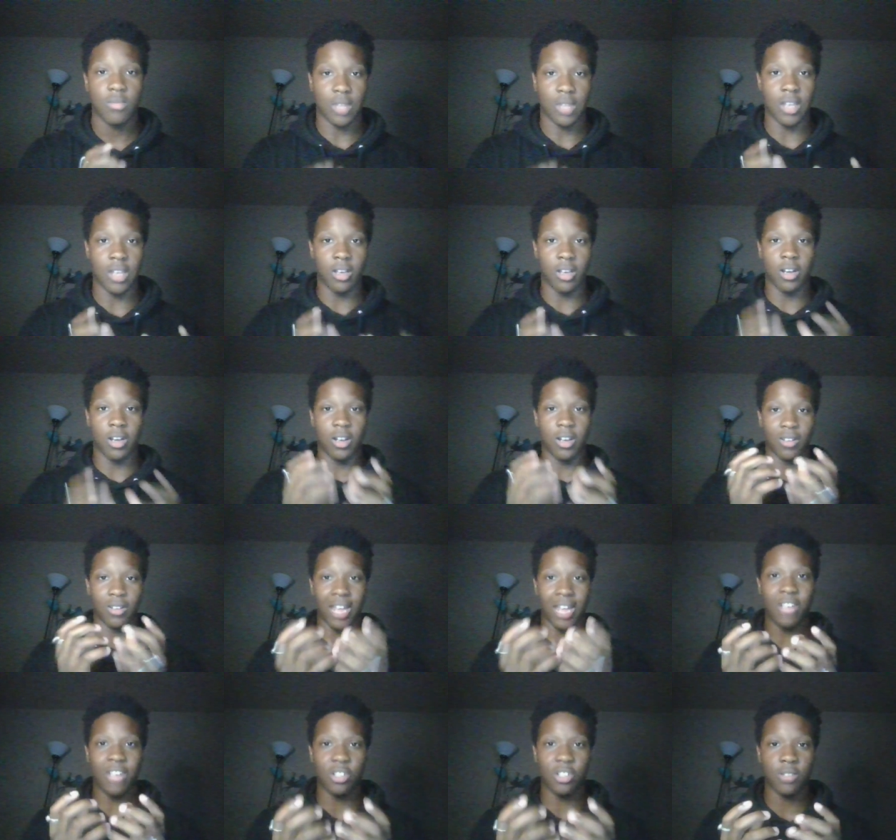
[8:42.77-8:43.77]
uh,
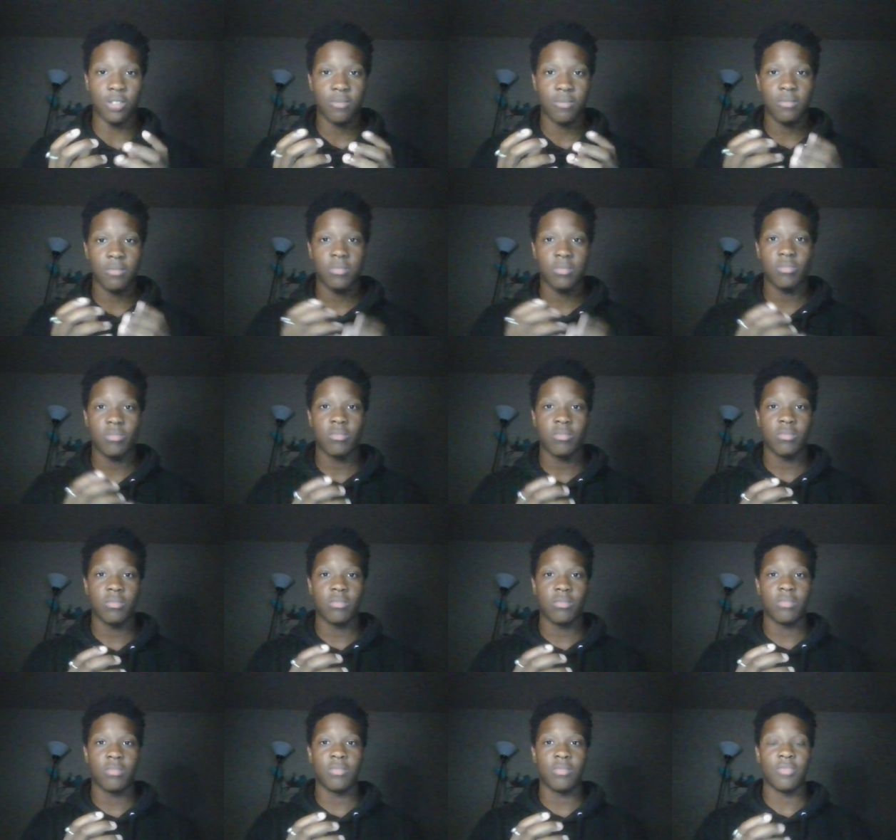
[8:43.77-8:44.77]
nature,
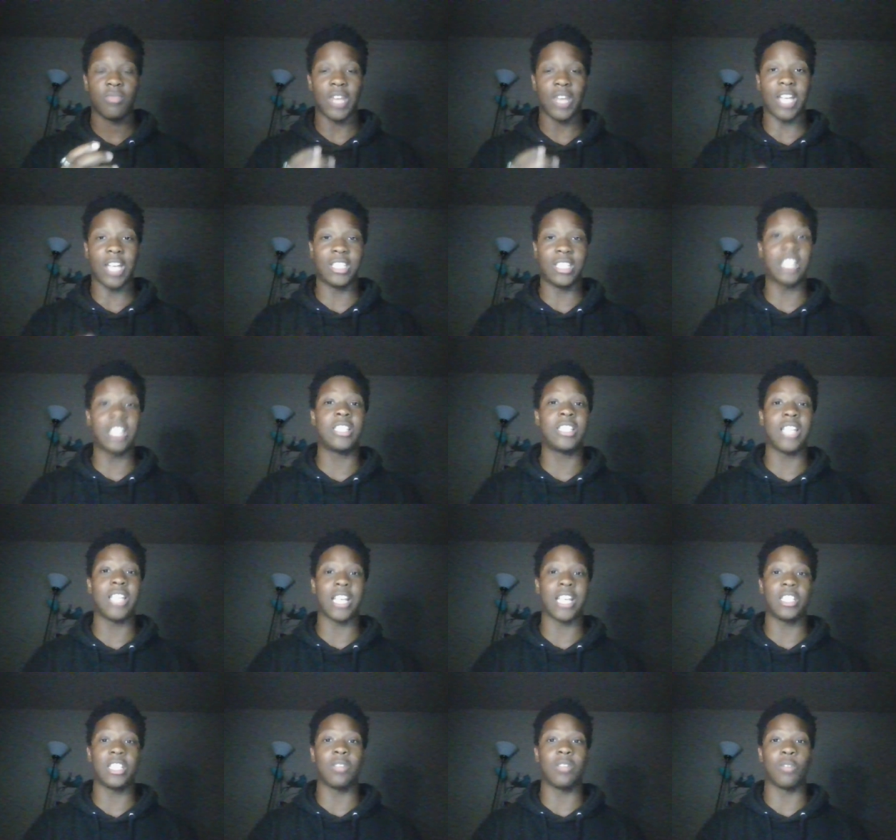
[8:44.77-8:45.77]
it's, it's seen
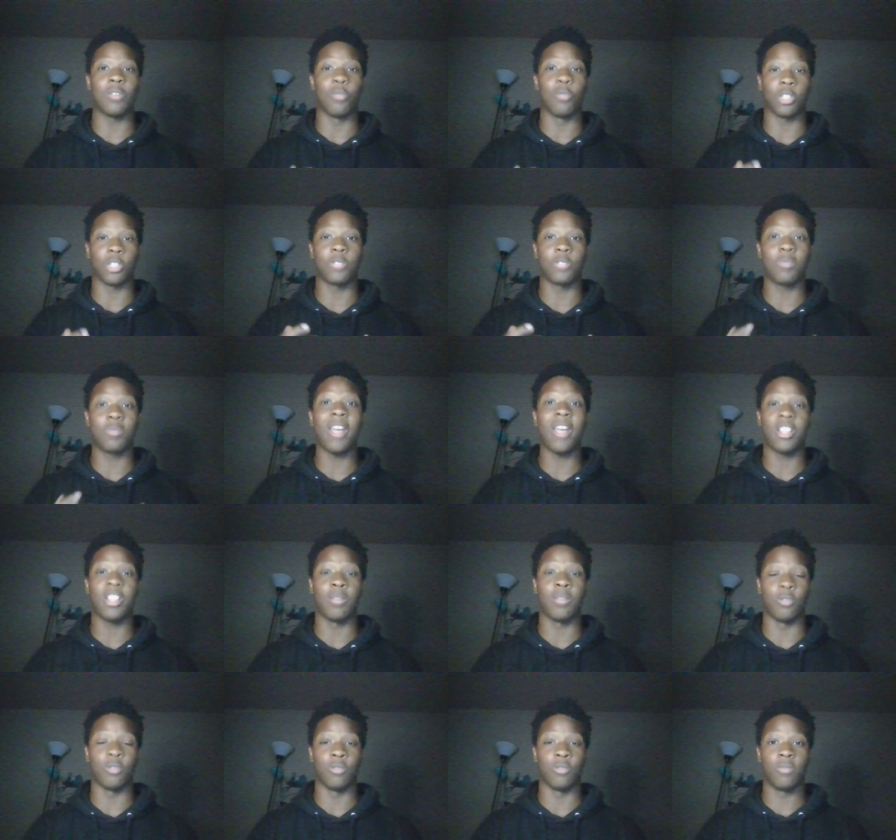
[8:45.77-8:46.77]
as something more
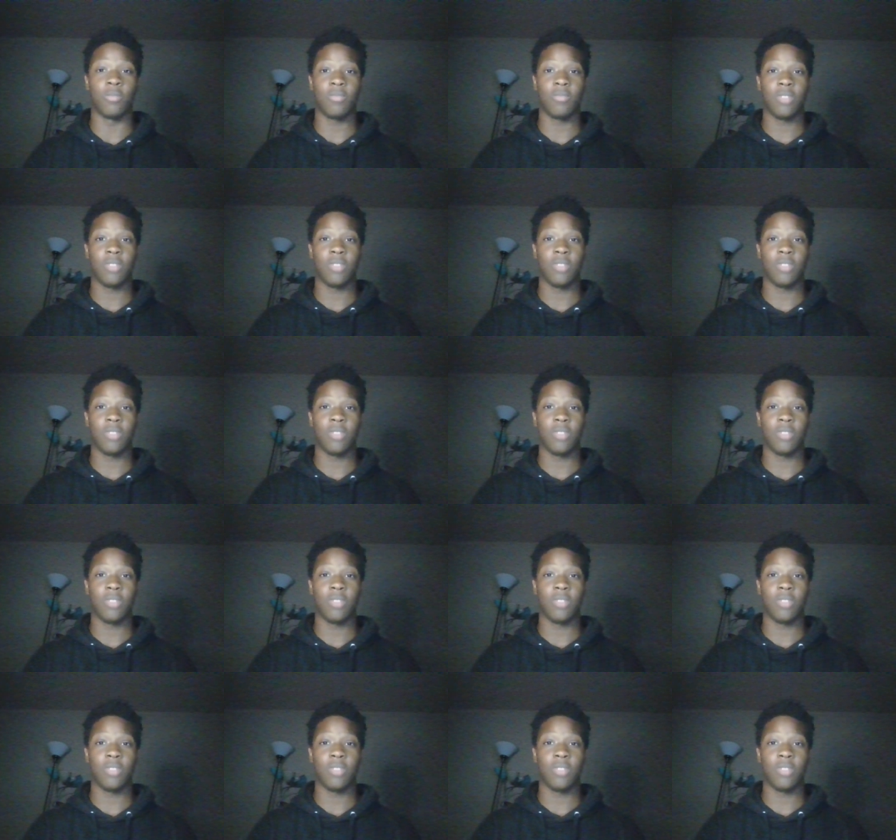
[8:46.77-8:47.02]
respectable